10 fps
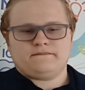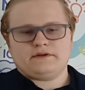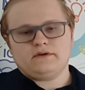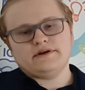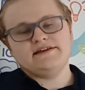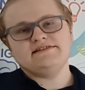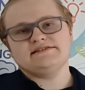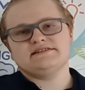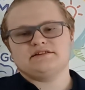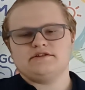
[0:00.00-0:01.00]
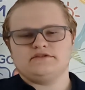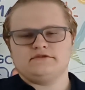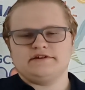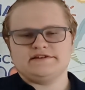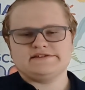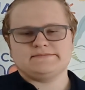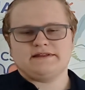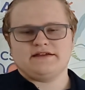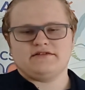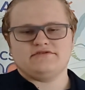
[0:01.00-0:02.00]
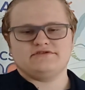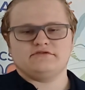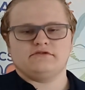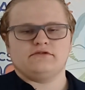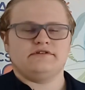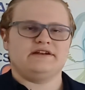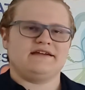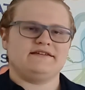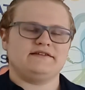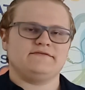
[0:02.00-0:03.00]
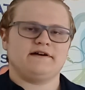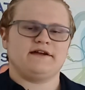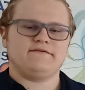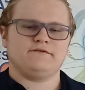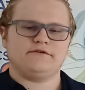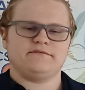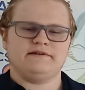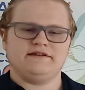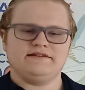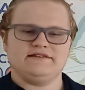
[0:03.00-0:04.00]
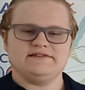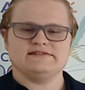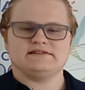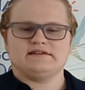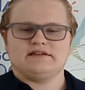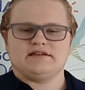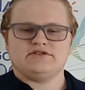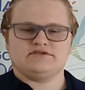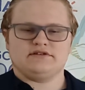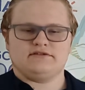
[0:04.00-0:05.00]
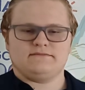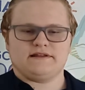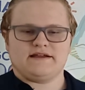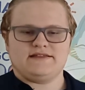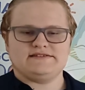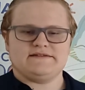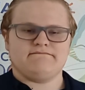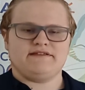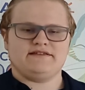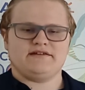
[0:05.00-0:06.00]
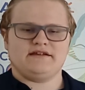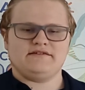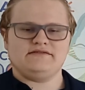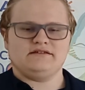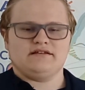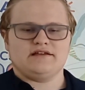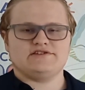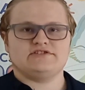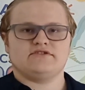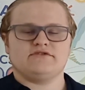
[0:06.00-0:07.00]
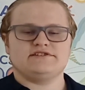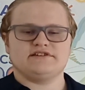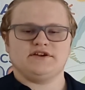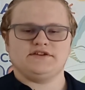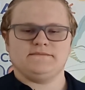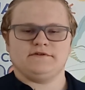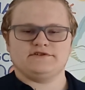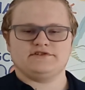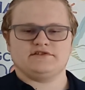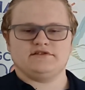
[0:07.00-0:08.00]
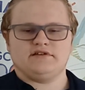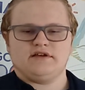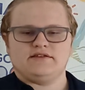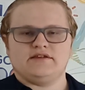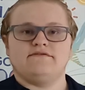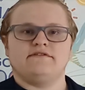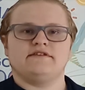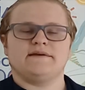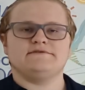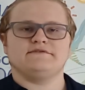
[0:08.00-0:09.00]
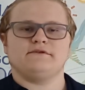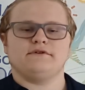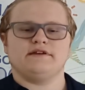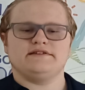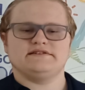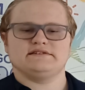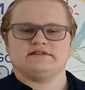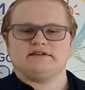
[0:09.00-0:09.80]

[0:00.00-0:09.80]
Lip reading: Audits. Security audits play a crucial role in identifying vulnerabilities, ensuring compliance, and maintaining a strong security posture. Different types of audits